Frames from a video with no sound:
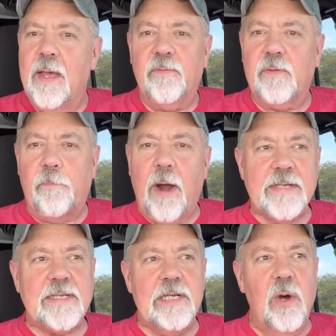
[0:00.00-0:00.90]

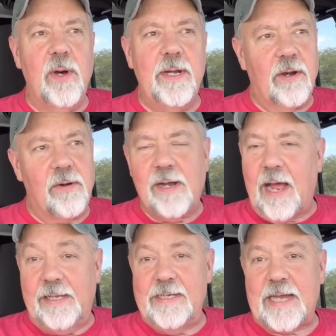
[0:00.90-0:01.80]
Surprised no one, or
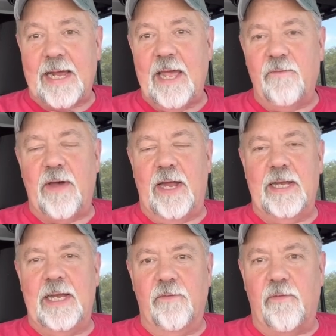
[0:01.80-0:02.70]
at least I can't find
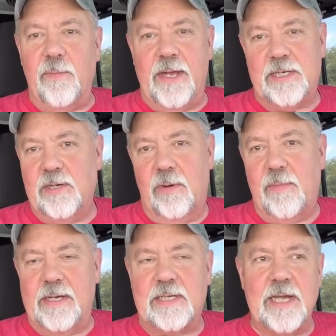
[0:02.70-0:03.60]
any information, or
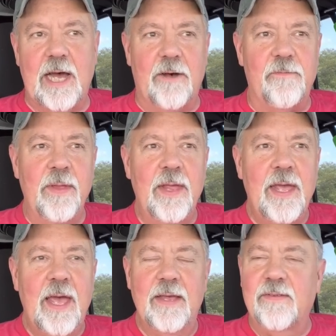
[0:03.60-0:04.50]
myself,
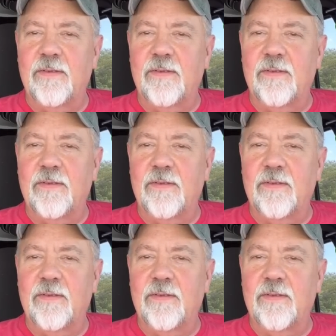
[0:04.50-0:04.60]
has